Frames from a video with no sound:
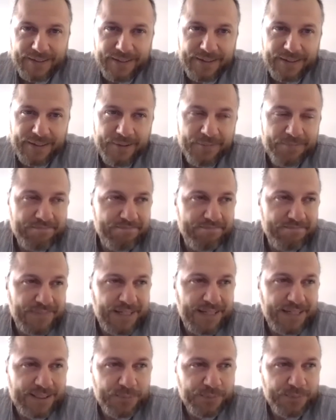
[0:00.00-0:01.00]

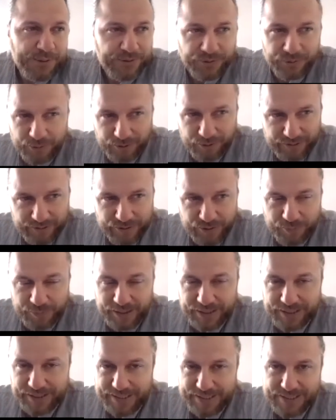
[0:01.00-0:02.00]
I speak too roughly to
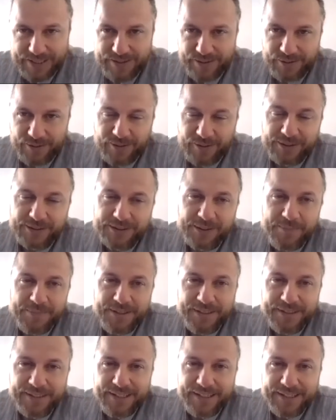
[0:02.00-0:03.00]
my kids, or
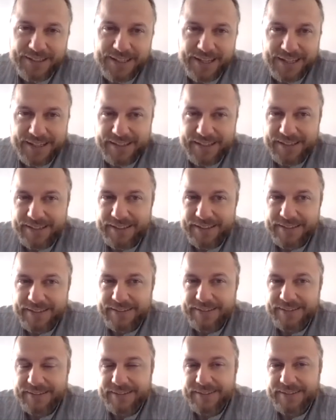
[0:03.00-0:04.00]
something like that. That
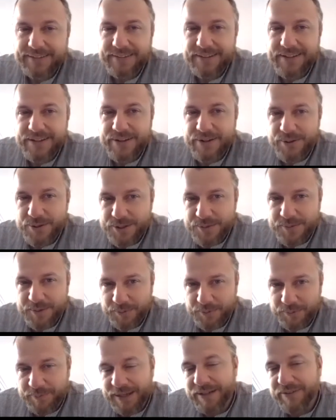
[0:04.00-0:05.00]
those
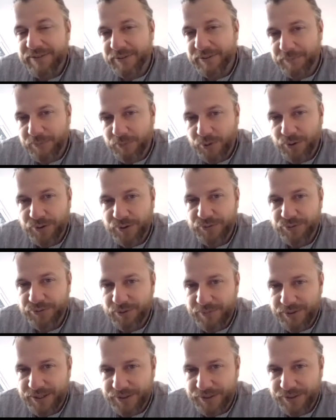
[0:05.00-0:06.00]
people benefit more
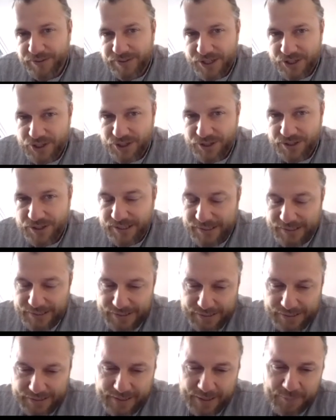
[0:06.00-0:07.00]
from the intervention
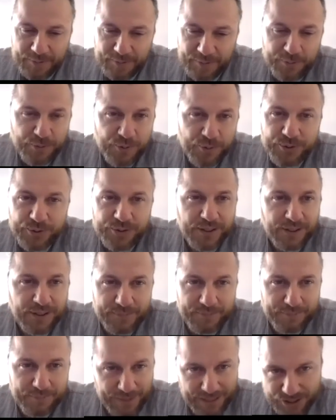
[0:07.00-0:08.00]
than people who do not
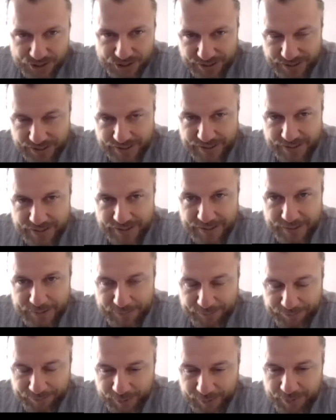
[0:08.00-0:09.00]
mention a
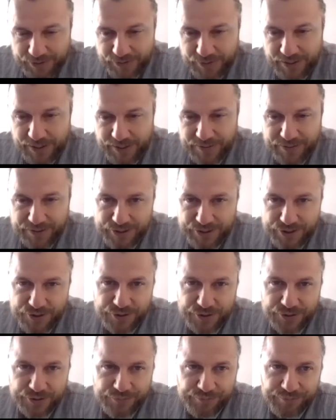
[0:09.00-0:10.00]
mental health
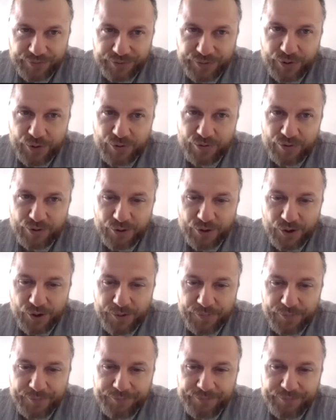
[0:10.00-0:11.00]
concern
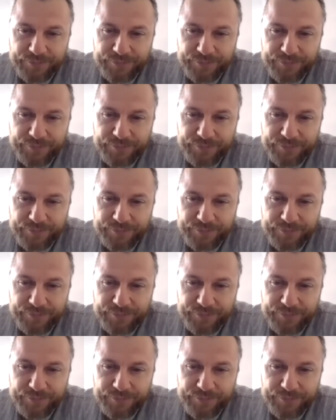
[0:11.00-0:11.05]
overall.